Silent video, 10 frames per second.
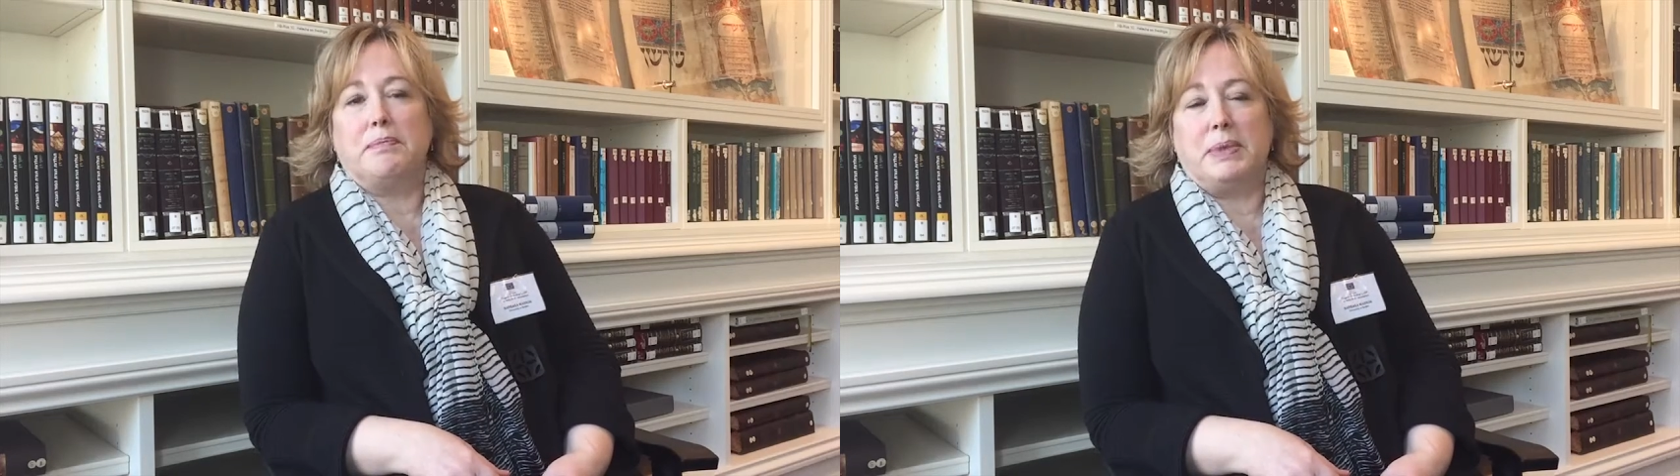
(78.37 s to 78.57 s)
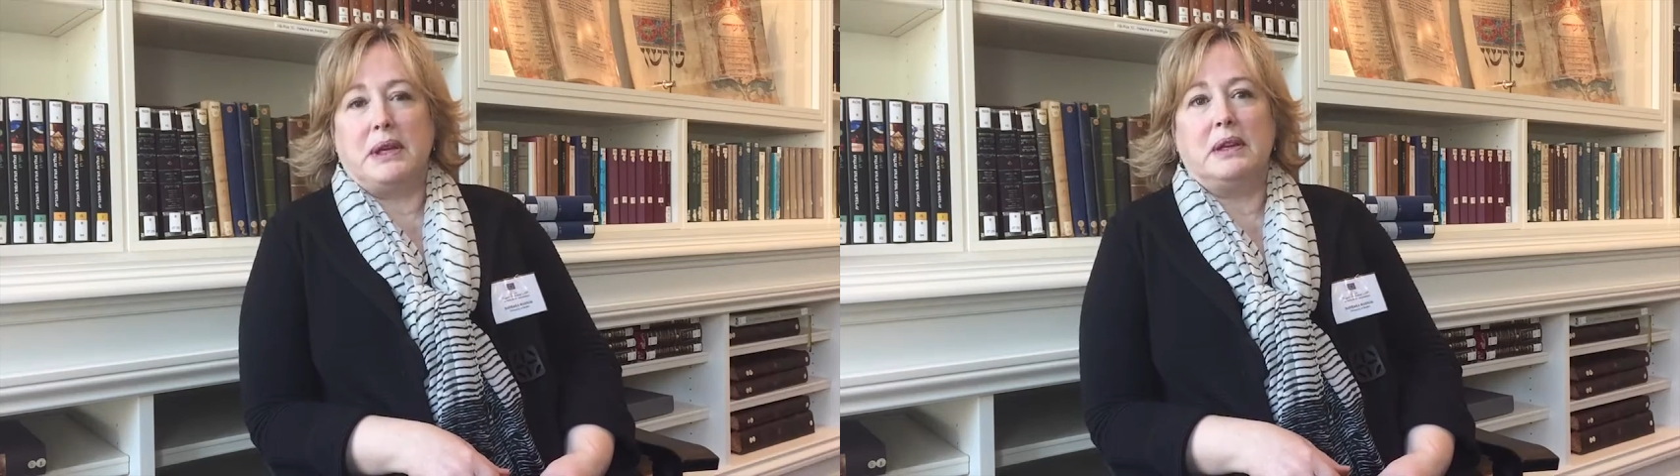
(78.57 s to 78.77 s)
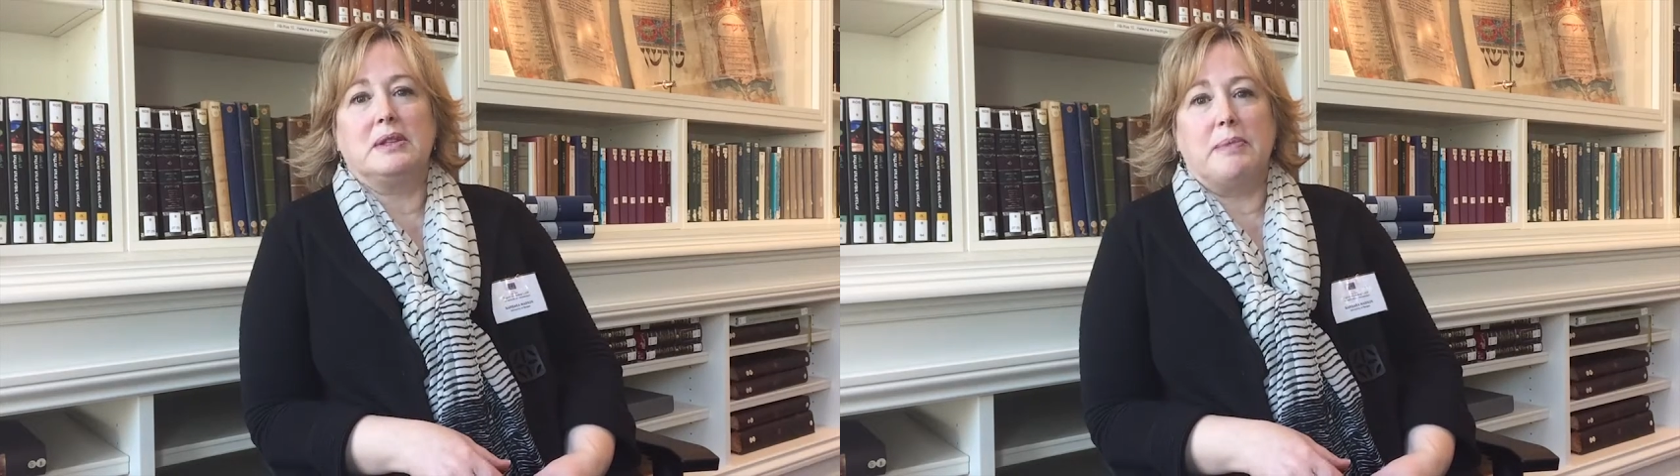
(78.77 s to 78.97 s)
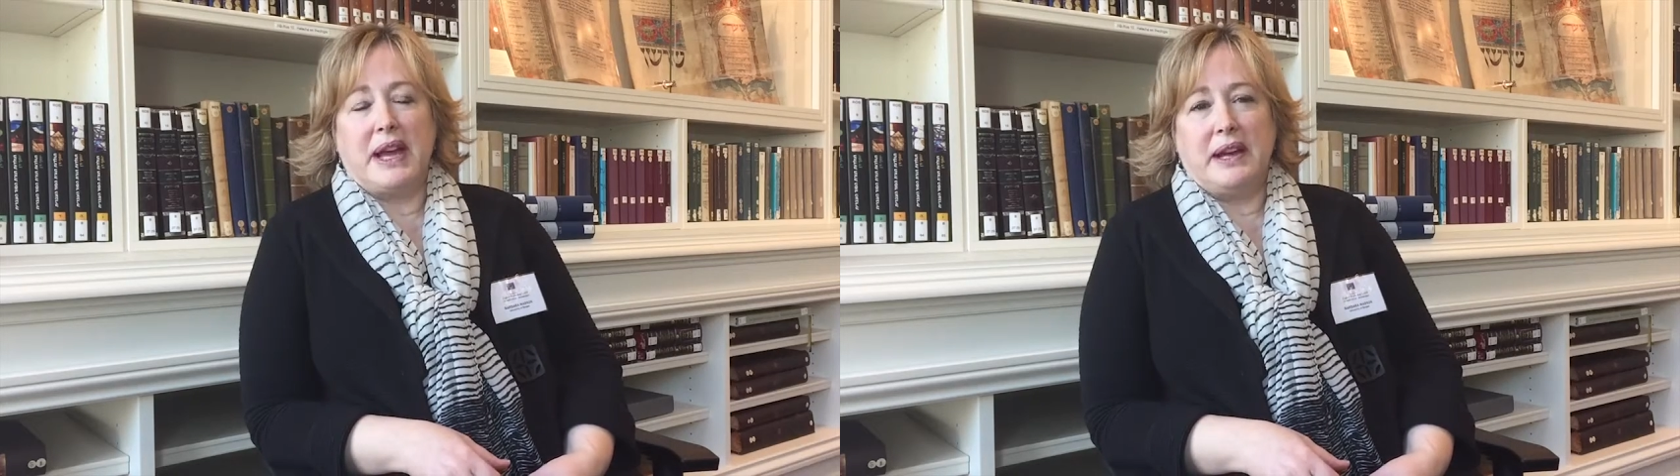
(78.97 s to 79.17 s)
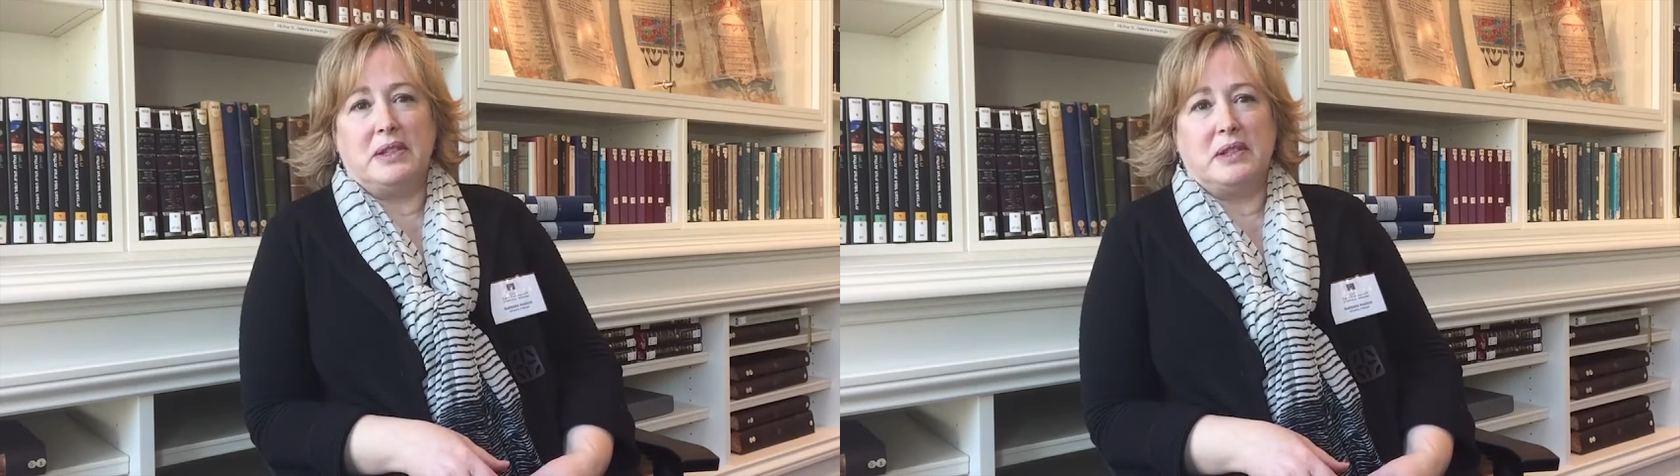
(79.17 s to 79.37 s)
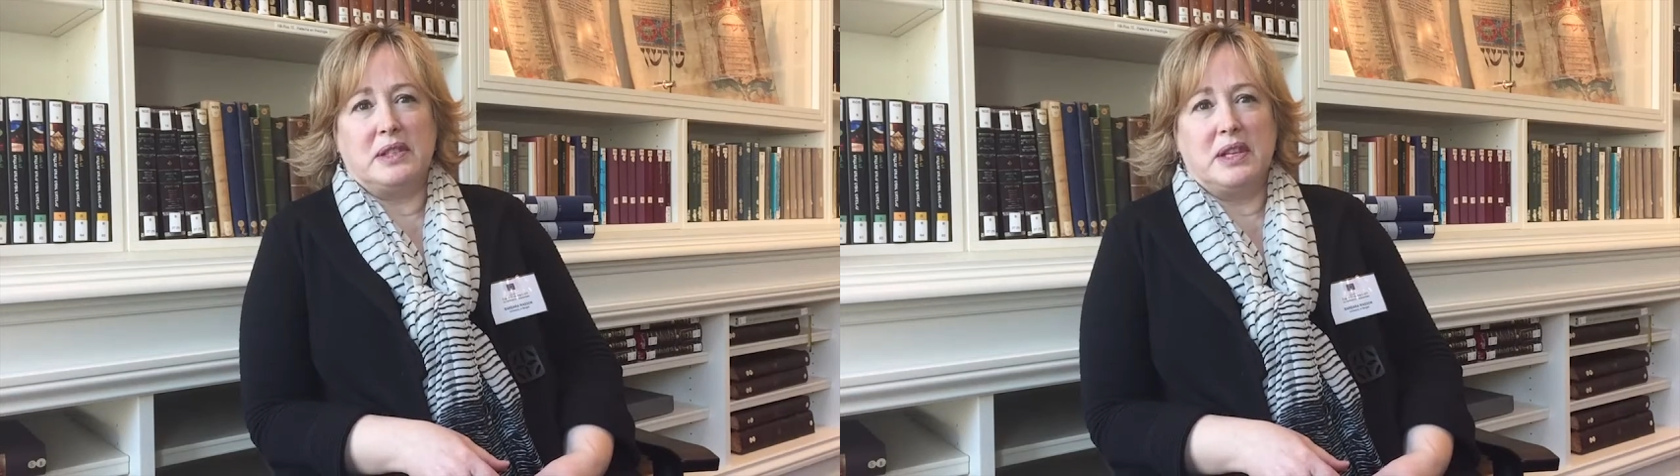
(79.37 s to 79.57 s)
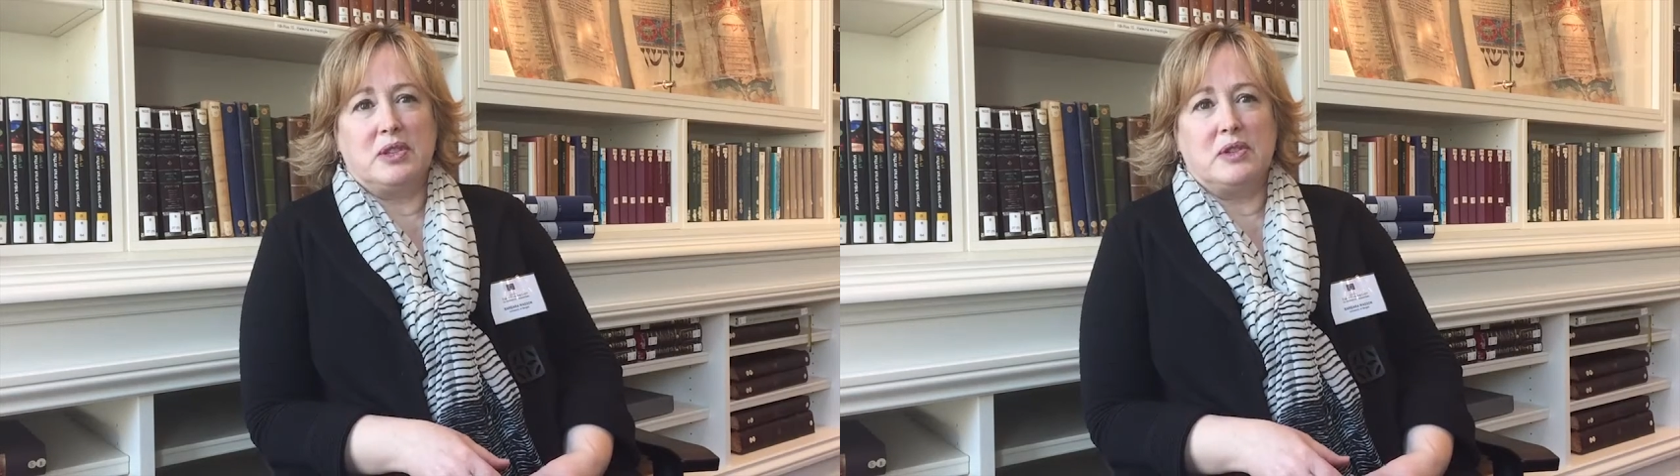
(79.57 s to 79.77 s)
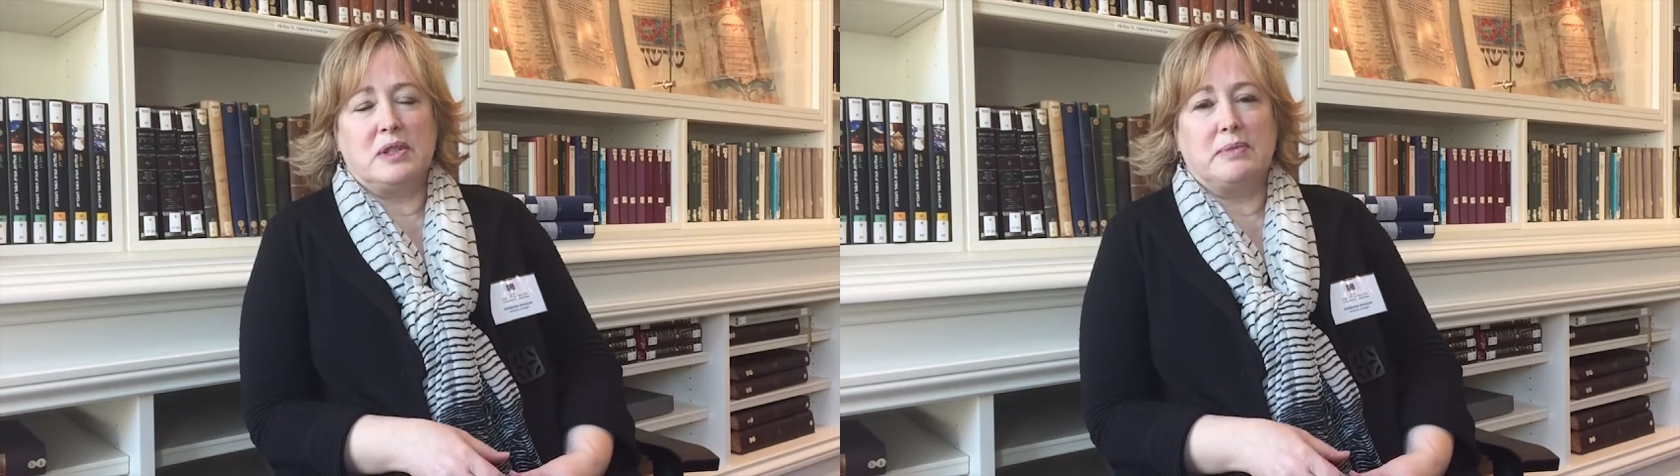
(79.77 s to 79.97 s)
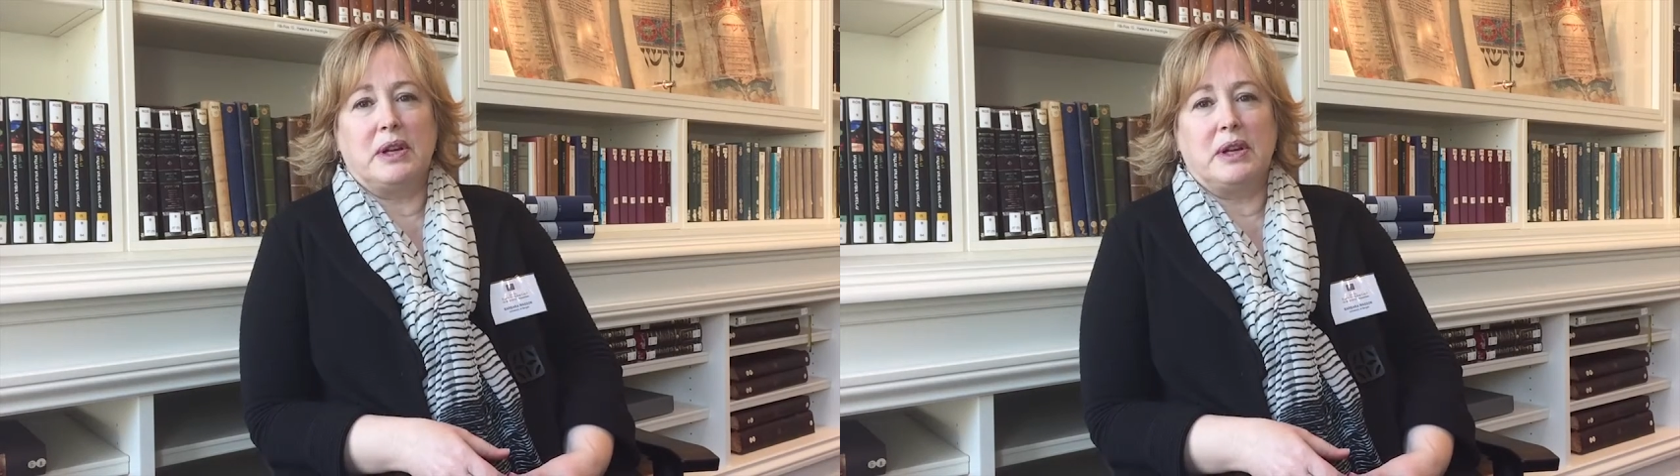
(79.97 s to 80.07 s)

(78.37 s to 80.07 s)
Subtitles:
big demand on teachers.